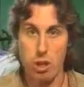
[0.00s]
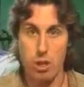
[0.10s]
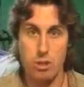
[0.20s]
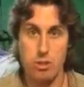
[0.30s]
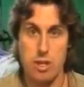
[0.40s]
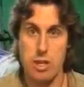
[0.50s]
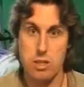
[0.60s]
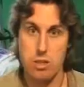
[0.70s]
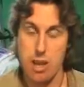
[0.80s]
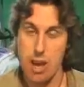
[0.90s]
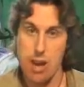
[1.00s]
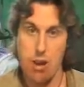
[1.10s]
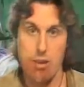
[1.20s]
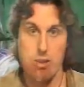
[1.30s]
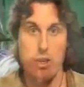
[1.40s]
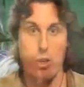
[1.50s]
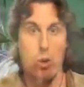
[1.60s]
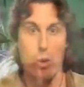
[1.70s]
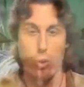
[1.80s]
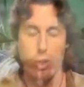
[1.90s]
your lungs and into the air that
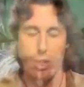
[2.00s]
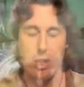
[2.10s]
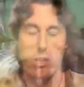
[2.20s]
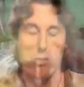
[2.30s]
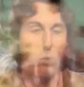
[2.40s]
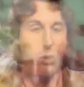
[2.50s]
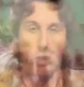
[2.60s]
you're holding in